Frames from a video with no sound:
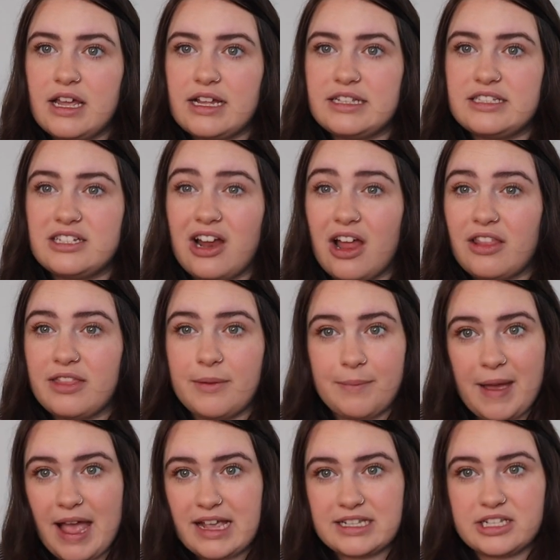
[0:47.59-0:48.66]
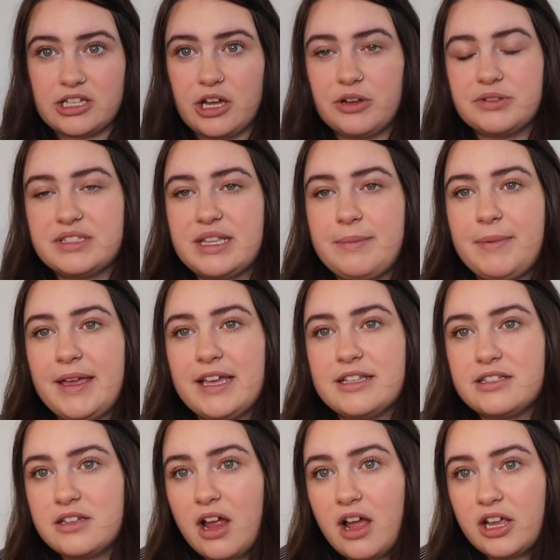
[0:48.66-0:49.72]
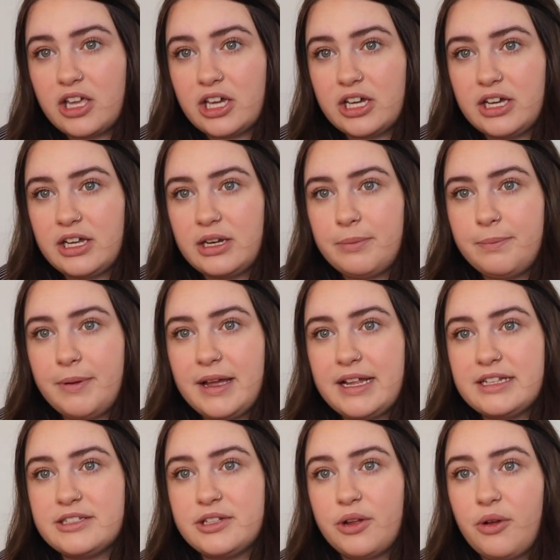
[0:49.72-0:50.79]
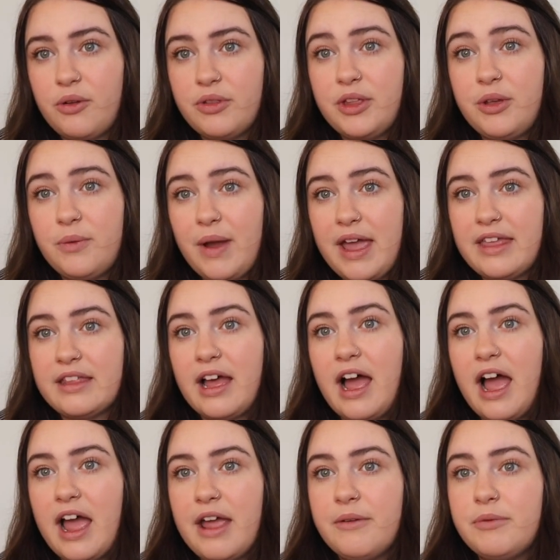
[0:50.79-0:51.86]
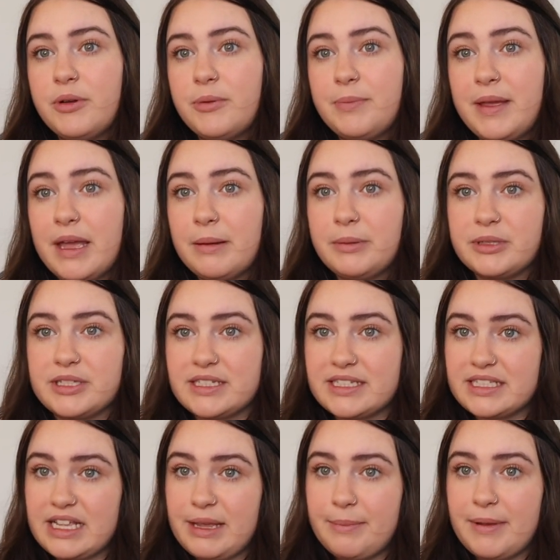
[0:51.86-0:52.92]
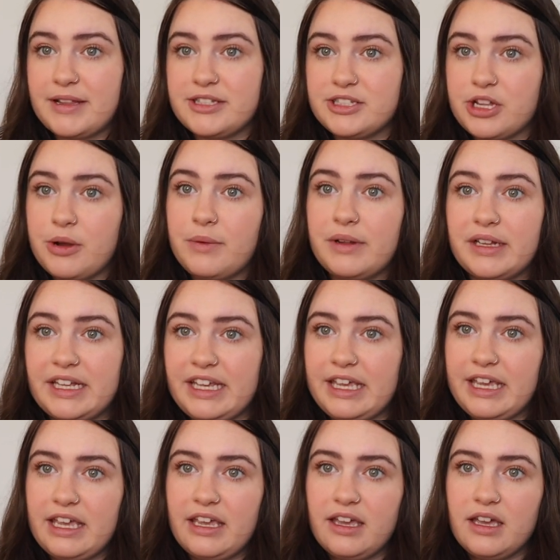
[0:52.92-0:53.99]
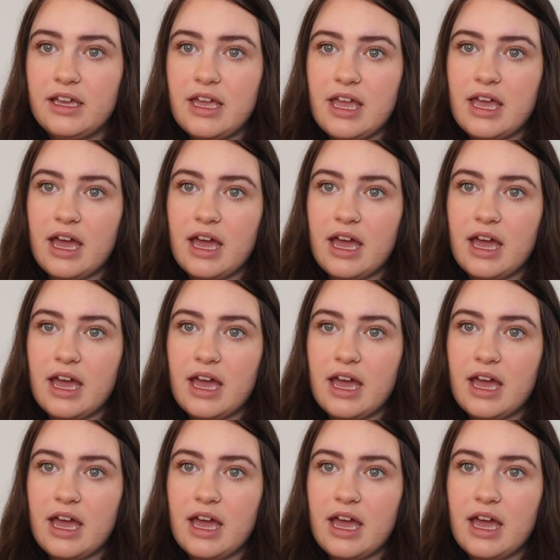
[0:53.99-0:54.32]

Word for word: It's not the best. Co-sleeping is not good, but it's the only way that I will be able to sleep, and so will he.